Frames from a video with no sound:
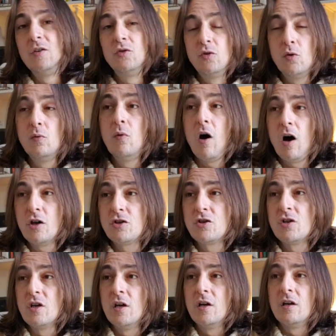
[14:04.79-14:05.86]
Do
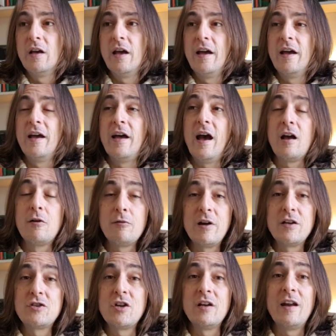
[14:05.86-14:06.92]
watch
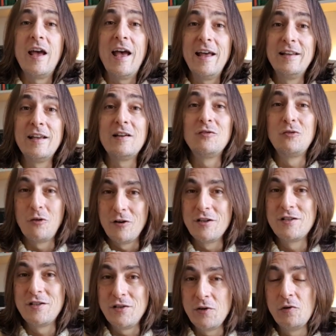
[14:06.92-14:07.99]
aggression heading
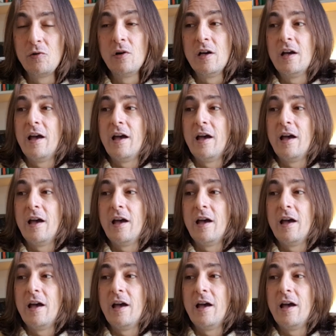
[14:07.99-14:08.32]
towards you